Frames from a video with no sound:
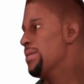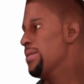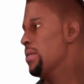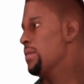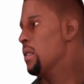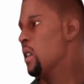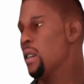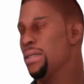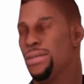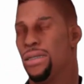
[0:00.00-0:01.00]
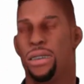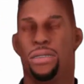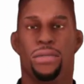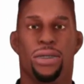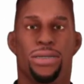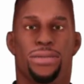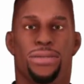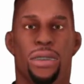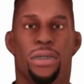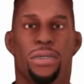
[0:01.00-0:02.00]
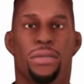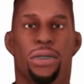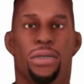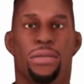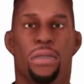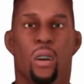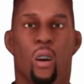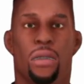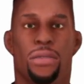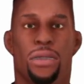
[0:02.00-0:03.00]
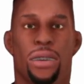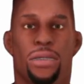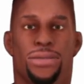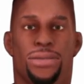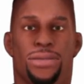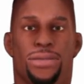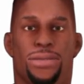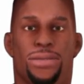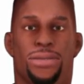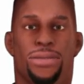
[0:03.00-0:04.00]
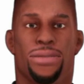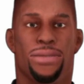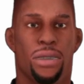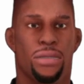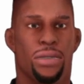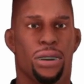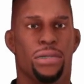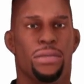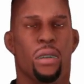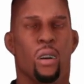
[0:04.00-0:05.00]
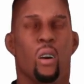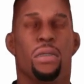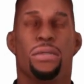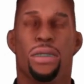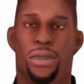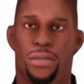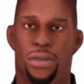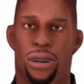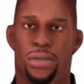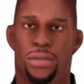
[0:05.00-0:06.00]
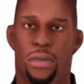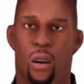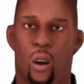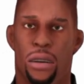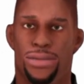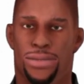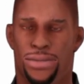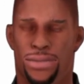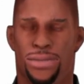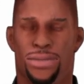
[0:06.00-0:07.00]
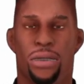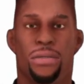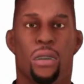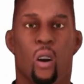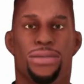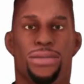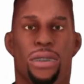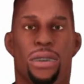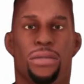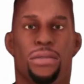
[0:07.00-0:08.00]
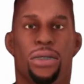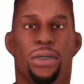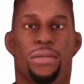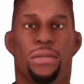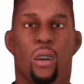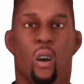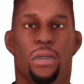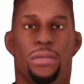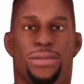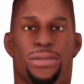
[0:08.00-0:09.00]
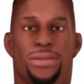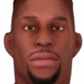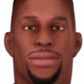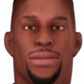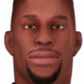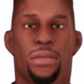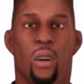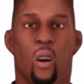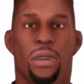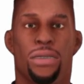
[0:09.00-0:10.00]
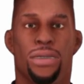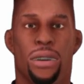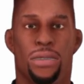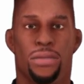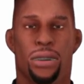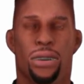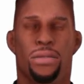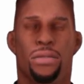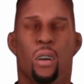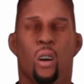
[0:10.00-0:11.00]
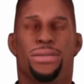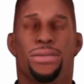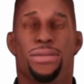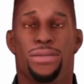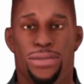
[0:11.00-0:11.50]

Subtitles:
If you're in a noisy area, you might not be aware of pedestrians. Electric unicycles should be ridden slowly. While it is easy to ignore pedestrians, it is crucial to be aware of pedestrians.